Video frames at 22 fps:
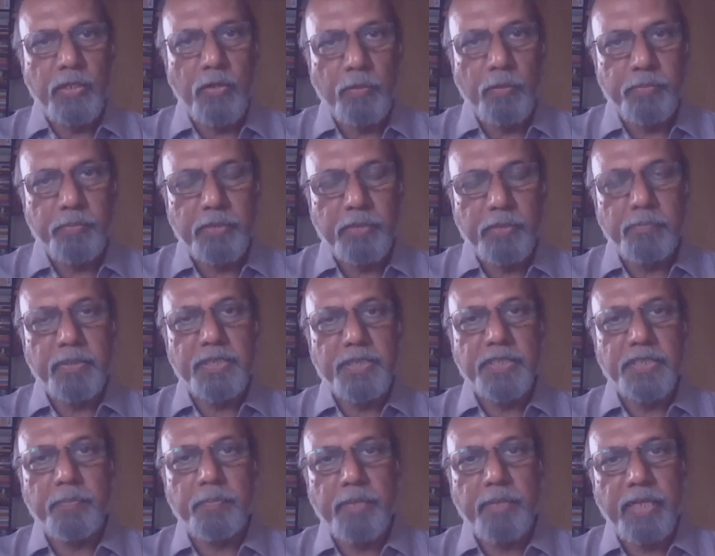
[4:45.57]
adopted by
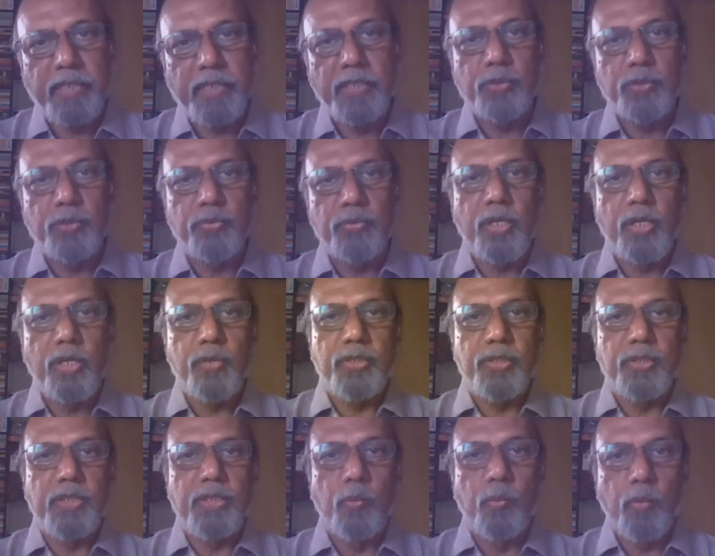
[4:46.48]
Japan in
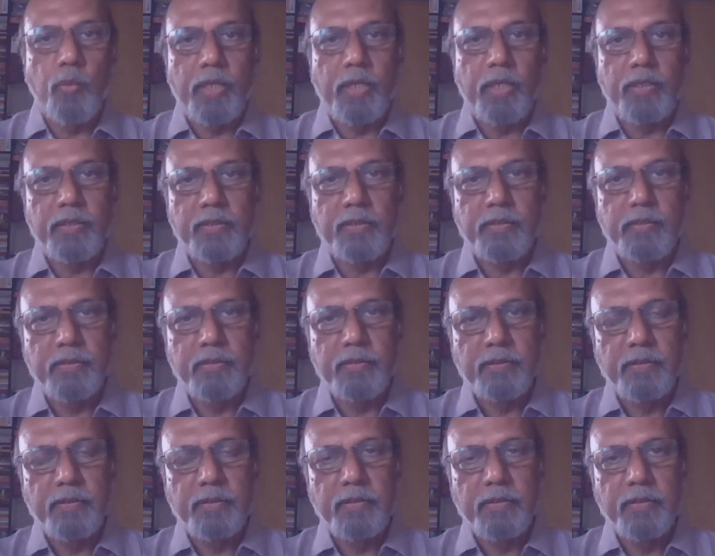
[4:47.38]
2001?
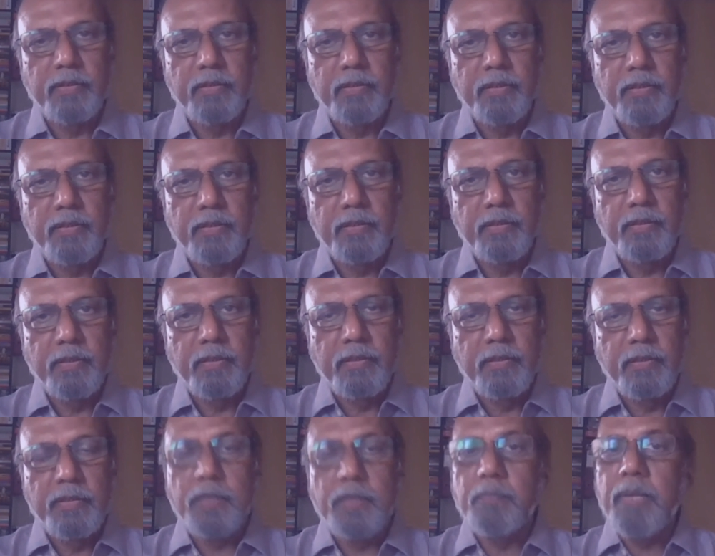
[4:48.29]

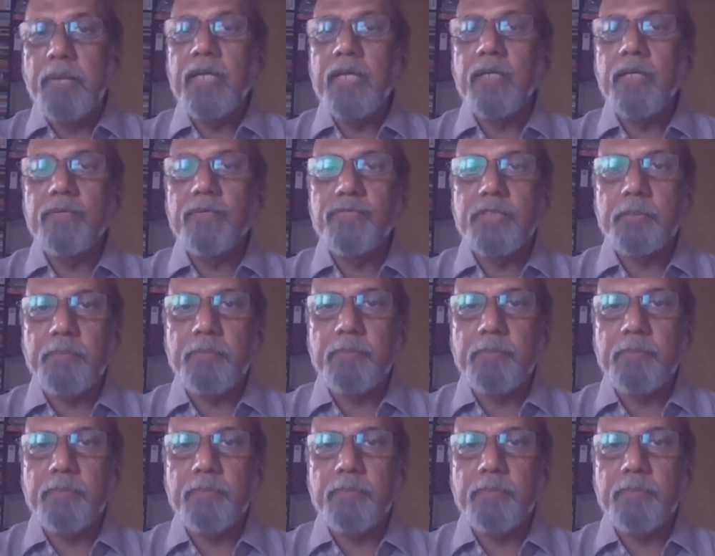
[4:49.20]
The Bank of